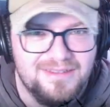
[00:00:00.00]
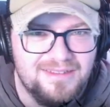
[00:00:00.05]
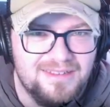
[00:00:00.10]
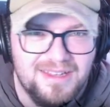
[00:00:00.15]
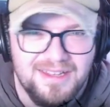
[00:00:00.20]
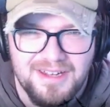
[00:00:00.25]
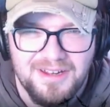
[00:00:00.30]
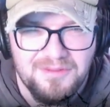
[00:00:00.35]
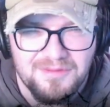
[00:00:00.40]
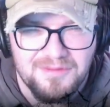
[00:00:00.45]

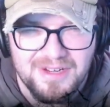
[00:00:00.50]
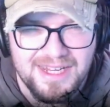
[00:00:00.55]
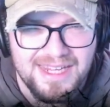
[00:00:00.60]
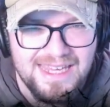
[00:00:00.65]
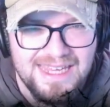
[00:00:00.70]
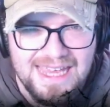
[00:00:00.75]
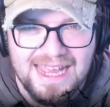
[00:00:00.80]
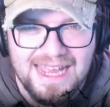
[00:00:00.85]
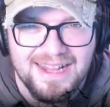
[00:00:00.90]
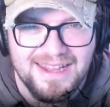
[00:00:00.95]
I don't really
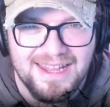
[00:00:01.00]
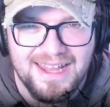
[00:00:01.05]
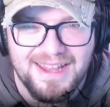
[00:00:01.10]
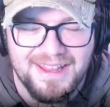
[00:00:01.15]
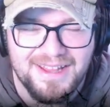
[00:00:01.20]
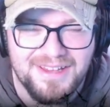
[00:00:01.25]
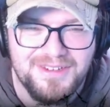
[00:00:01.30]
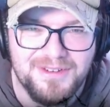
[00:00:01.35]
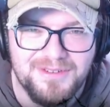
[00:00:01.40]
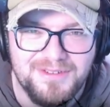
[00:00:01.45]
get that.
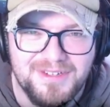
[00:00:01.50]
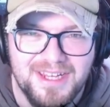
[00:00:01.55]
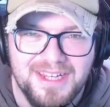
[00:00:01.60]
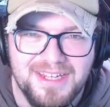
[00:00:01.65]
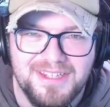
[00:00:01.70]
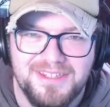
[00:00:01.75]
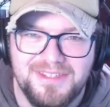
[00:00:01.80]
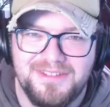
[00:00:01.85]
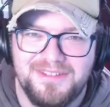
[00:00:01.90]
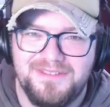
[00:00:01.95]
That sort of
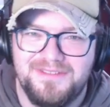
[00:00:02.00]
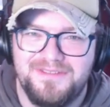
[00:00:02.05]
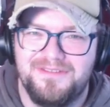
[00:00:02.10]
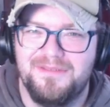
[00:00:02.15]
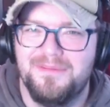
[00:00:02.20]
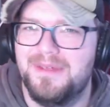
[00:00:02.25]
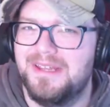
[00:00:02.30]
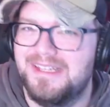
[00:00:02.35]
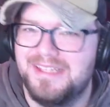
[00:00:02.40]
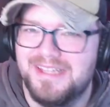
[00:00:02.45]
takes
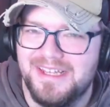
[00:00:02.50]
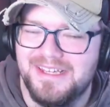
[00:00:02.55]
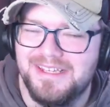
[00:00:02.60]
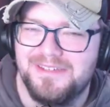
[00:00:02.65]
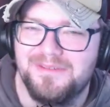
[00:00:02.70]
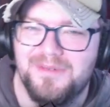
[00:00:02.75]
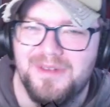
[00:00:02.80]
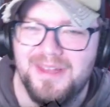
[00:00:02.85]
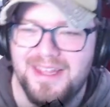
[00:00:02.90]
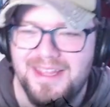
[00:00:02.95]

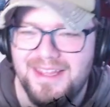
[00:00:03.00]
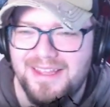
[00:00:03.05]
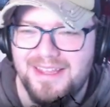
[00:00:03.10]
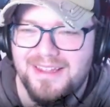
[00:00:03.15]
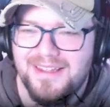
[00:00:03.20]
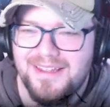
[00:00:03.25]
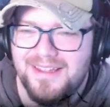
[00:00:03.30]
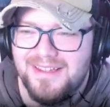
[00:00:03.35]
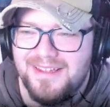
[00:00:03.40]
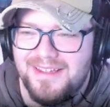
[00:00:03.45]
away
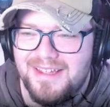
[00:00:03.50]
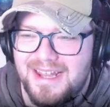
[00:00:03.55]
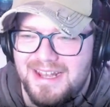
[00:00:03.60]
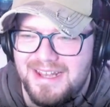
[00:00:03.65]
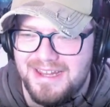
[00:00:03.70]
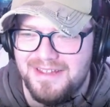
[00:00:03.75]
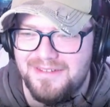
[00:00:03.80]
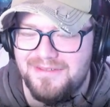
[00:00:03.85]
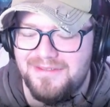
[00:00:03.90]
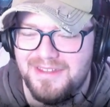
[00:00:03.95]

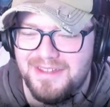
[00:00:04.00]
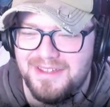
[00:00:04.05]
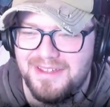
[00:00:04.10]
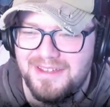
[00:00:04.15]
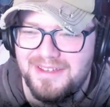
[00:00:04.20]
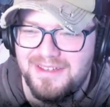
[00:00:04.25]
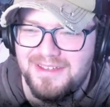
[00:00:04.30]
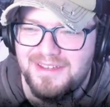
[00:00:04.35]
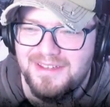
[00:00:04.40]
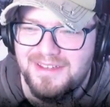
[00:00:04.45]
any of
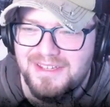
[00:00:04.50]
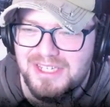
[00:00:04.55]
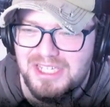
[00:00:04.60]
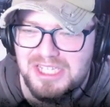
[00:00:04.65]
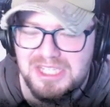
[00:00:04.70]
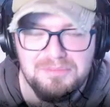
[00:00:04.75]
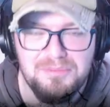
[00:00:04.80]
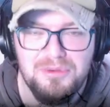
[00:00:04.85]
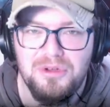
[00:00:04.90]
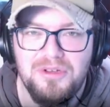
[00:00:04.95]
the
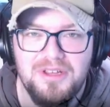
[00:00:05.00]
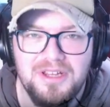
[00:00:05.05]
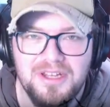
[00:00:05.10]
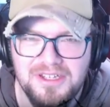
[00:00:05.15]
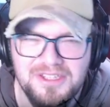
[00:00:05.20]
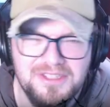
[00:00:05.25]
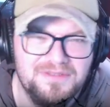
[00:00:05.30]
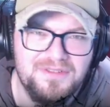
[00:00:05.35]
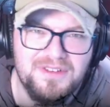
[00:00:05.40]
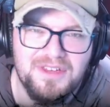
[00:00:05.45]

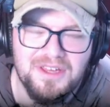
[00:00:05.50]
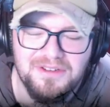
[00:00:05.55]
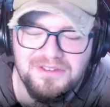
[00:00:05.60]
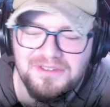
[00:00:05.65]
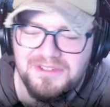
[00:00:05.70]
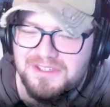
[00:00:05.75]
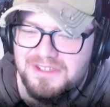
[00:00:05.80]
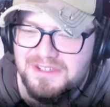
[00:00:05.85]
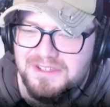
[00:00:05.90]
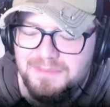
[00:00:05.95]
spookiness of
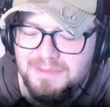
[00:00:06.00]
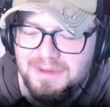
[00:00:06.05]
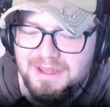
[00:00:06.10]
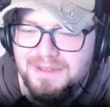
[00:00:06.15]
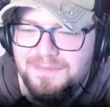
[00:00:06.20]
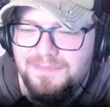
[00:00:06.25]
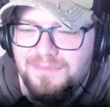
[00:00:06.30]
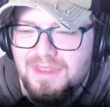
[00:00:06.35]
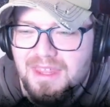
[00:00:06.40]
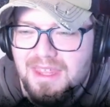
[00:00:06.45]
ghosts, but
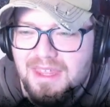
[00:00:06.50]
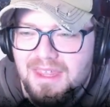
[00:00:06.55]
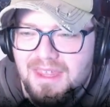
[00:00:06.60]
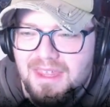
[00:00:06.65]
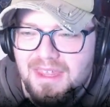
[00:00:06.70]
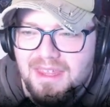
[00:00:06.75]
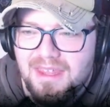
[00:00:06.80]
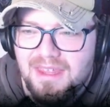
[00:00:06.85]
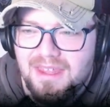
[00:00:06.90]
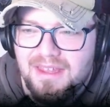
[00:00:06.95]

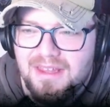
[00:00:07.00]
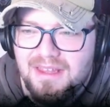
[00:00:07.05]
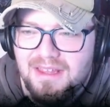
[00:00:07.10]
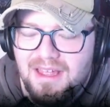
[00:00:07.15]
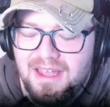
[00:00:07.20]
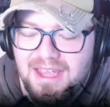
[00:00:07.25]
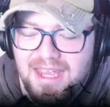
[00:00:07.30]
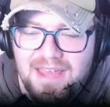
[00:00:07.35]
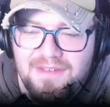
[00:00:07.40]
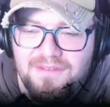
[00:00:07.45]

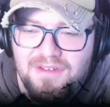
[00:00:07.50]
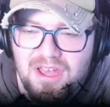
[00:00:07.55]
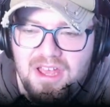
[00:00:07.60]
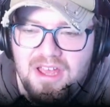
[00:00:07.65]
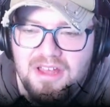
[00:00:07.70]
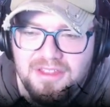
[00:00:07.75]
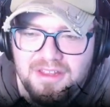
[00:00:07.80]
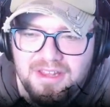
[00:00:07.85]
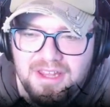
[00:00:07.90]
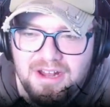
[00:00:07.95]
I have
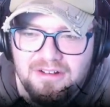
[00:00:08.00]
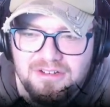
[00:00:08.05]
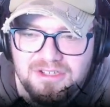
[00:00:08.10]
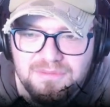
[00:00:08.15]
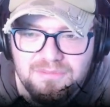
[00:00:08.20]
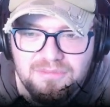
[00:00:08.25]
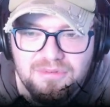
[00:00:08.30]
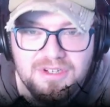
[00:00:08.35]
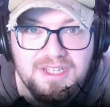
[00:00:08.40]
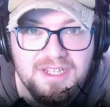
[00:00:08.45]
heard that there are
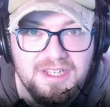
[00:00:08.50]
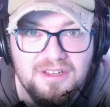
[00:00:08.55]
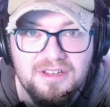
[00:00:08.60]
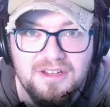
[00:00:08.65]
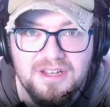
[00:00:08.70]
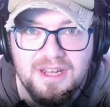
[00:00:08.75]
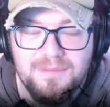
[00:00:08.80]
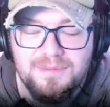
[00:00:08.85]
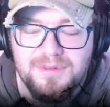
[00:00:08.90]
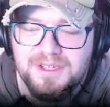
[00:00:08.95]
some pretty
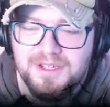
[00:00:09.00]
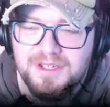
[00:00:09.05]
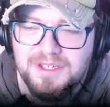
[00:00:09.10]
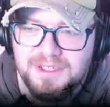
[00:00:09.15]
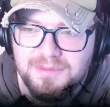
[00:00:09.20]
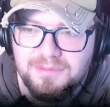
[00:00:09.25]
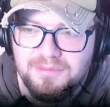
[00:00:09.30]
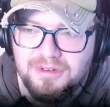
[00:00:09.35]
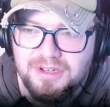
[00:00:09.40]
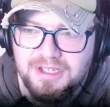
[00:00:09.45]
good episodes,
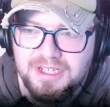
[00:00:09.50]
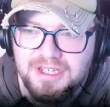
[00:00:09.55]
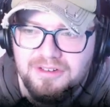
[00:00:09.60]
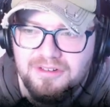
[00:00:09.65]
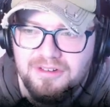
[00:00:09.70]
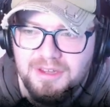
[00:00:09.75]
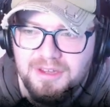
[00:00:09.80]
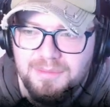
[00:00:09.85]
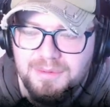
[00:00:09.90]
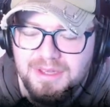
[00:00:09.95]
some pretty
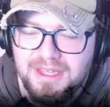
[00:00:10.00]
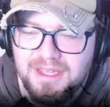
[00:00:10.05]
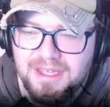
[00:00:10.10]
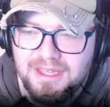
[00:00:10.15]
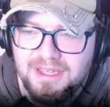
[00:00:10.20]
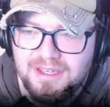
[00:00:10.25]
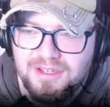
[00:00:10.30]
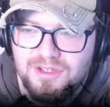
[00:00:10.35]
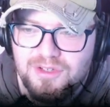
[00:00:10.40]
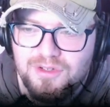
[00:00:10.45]
creepy
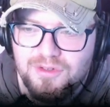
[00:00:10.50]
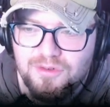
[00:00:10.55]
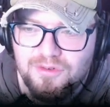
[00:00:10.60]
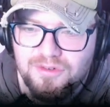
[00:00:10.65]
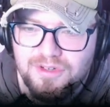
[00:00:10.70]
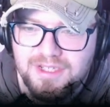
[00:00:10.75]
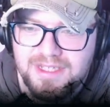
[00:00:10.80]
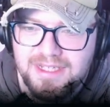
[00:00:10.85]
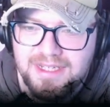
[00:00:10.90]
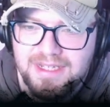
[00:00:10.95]

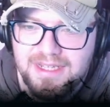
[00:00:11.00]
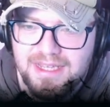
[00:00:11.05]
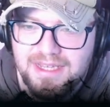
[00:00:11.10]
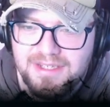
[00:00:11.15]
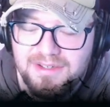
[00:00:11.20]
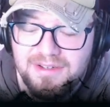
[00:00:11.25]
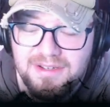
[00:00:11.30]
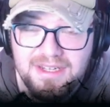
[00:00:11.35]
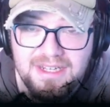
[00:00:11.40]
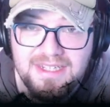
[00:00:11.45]
stories in there,
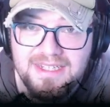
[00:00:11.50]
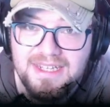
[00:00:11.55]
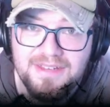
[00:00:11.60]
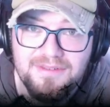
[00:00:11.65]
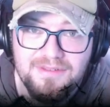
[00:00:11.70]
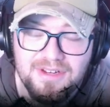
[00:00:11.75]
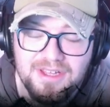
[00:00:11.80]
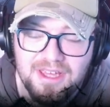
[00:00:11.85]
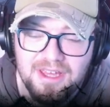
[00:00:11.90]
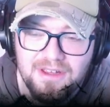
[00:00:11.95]
so I need to give
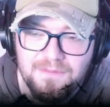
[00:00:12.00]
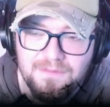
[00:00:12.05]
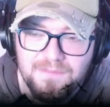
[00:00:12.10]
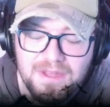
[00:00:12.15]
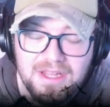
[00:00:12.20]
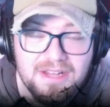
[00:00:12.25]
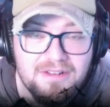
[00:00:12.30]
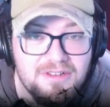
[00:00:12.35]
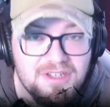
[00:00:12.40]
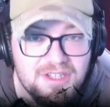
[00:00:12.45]
it a go.
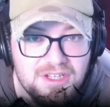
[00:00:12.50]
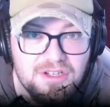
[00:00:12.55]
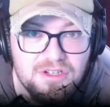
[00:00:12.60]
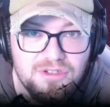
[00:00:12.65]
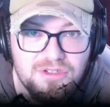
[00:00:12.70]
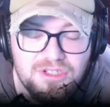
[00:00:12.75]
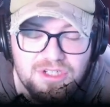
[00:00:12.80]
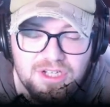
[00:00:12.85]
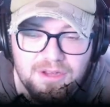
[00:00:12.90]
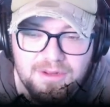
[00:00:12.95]
And there is a new
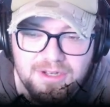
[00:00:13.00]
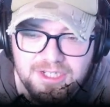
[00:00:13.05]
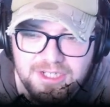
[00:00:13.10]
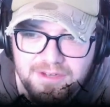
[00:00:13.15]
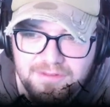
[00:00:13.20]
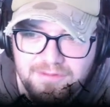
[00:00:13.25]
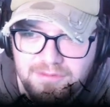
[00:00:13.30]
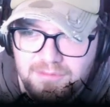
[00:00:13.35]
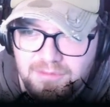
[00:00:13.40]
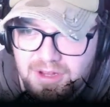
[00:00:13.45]
show, actually,
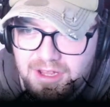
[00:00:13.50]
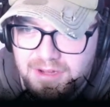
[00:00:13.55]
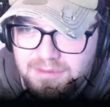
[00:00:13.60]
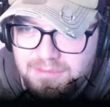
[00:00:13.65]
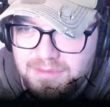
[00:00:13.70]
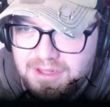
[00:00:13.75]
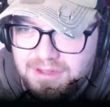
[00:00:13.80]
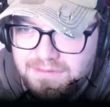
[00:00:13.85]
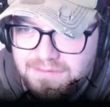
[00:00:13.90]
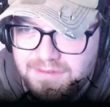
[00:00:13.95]
from Ryan
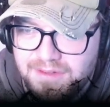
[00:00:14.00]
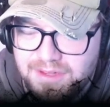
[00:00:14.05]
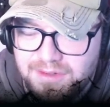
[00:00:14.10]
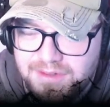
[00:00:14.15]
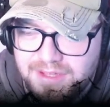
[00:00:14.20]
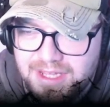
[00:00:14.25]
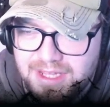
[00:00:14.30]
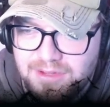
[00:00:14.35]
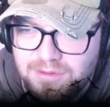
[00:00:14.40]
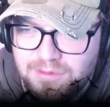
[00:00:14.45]
Murphy on
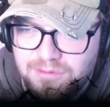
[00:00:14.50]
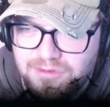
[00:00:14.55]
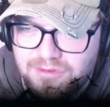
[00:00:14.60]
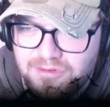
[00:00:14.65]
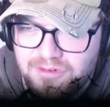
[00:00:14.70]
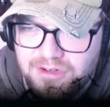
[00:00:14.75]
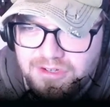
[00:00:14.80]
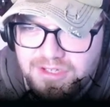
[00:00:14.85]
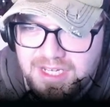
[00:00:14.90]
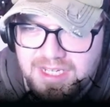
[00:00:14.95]
there called
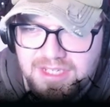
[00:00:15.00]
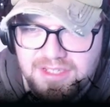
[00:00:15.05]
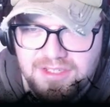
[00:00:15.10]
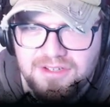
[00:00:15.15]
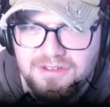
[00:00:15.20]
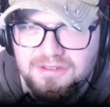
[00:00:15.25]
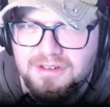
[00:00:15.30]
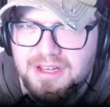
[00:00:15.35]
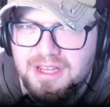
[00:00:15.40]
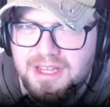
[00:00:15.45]

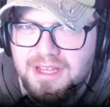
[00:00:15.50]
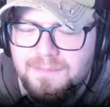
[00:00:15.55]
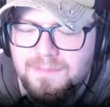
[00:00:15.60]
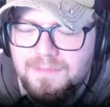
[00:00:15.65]
Grotesquery,